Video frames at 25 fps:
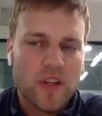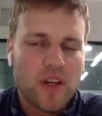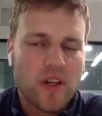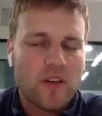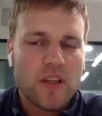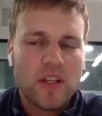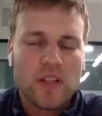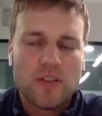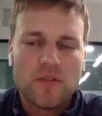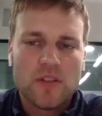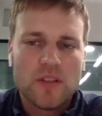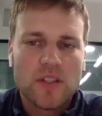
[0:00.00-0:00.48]

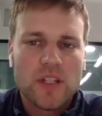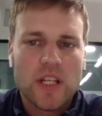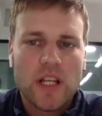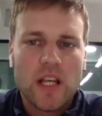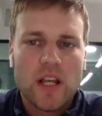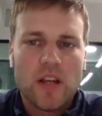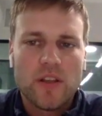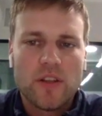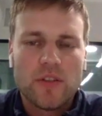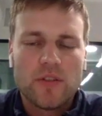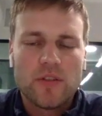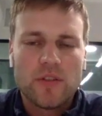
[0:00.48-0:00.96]
very interesting
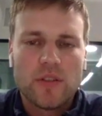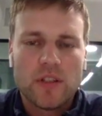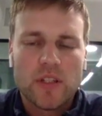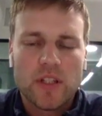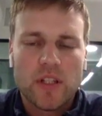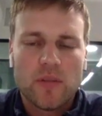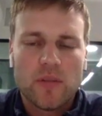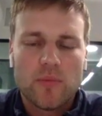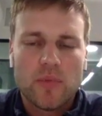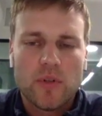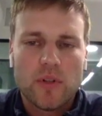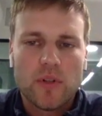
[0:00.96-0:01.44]
how you took
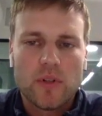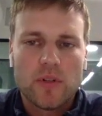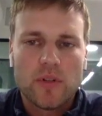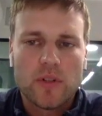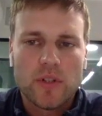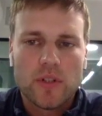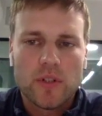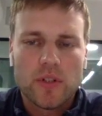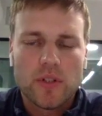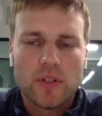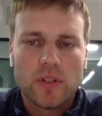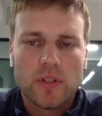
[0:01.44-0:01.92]
that
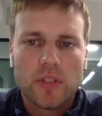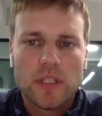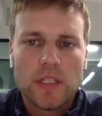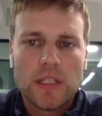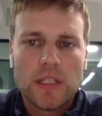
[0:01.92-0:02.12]
approach.